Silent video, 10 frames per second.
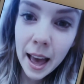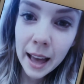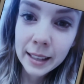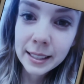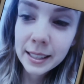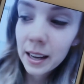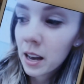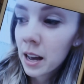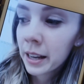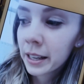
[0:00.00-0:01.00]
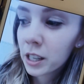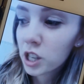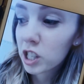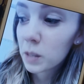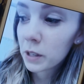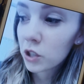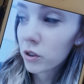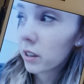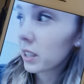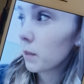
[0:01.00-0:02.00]
recording of Mira showing
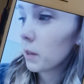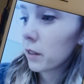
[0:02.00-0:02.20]
Gwen's room.